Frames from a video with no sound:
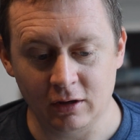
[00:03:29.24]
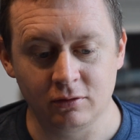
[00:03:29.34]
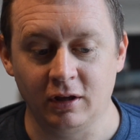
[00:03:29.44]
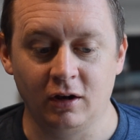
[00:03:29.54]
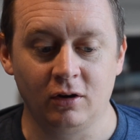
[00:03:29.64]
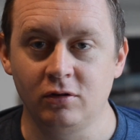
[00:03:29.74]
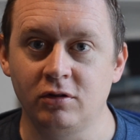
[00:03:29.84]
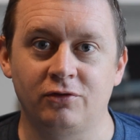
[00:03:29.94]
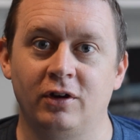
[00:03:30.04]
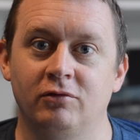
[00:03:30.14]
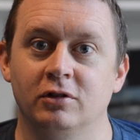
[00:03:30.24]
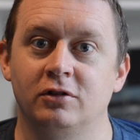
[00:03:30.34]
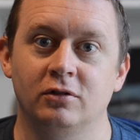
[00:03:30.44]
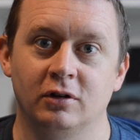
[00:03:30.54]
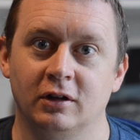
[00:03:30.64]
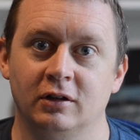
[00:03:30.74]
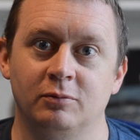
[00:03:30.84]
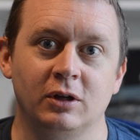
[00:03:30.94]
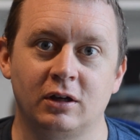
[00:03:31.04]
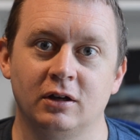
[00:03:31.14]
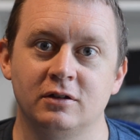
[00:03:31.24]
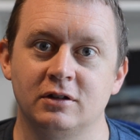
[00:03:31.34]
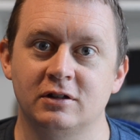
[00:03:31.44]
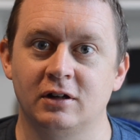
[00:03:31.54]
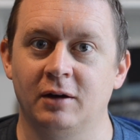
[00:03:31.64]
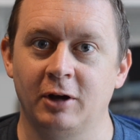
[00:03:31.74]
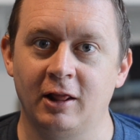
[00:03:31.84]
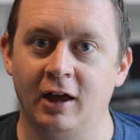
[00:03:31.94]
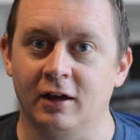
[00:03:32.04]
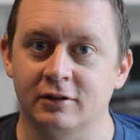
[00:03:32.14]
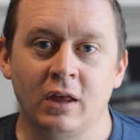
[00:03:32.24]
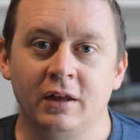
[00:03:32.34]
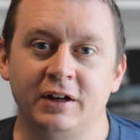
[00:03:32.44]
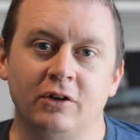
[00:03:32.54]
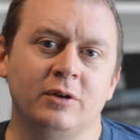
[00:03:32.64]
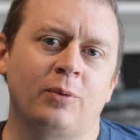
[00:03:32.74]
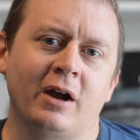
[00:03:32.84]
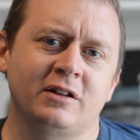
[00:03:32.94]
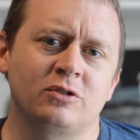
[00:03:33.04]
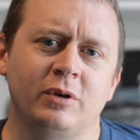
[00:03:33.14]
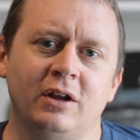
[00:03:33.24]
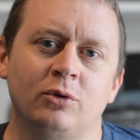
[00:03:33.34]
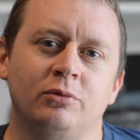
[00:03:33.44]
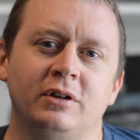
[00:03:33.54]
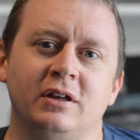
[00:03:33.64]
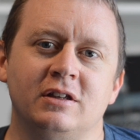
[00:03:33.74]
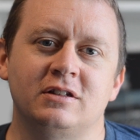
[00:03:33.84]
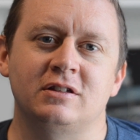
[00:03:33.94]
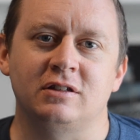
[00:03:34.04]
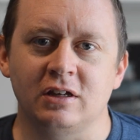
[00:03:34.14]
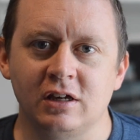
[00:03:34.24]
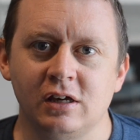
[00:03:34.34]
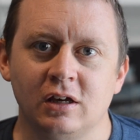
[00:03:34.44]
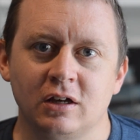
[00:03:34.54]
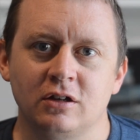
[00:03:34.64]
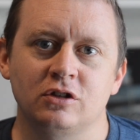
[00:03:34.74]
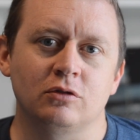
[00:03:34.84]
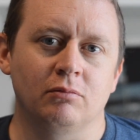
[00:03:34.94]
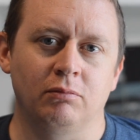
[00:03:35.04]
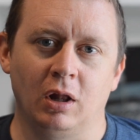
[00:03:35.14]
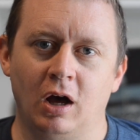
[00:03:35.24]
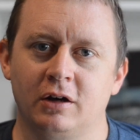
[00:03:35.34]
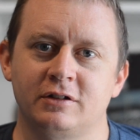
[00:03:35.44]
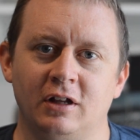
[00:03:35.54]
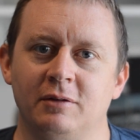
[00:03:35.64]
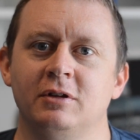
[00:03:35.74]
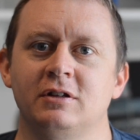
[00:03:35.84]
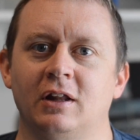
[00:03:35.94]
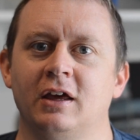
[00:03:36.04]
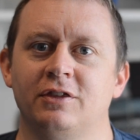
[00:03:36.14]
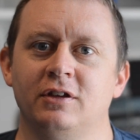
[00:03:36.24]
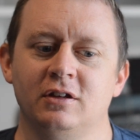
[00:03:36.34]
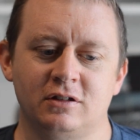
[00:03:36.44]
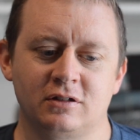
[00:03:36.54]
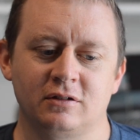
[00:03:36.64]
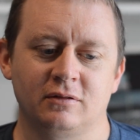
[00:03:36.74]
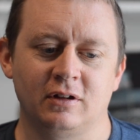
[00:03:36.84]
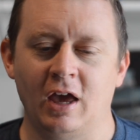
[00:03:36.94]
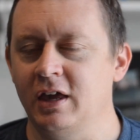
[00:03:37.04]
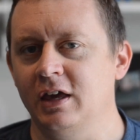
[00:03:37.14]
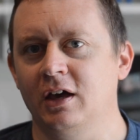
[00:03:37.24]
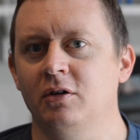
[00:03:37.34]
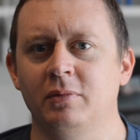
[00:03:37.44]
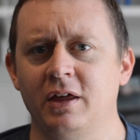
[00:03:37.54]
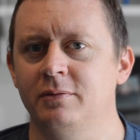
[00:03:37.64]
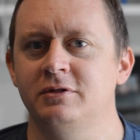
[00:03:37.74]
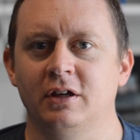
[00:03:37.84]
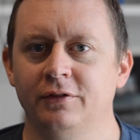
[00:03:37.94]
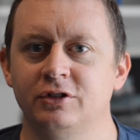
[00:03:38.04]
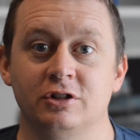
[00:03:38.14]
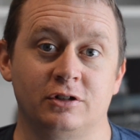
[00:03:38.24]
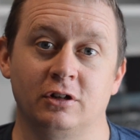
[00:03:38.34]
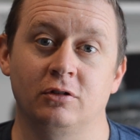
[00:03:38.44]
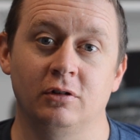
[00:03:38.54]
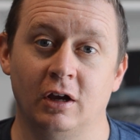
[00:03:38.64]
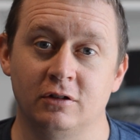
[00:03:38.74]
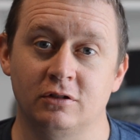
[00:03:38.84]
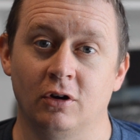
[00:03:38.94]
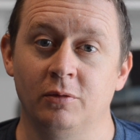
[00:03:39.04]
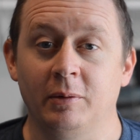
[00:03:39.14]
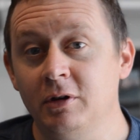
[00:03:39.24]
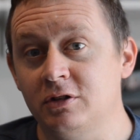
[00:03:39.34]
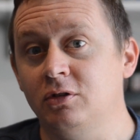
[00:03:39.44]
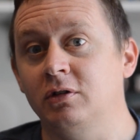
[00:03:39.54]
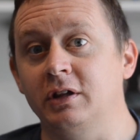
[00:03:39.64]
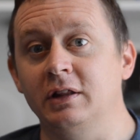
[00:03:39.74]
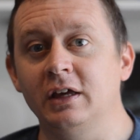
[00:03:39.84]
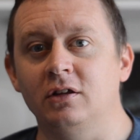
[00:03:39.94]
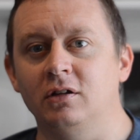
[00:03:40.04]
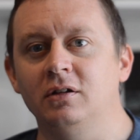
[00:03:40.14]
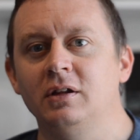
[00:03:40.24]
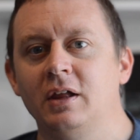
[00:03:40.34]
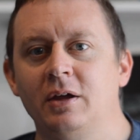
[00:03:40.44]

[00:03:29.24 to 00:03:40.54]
don't care who the favorite student is because it's not my class. Now, in practice, we never really see block statements like this hanging out by themselves just to create scope. I mean, it's totally legal,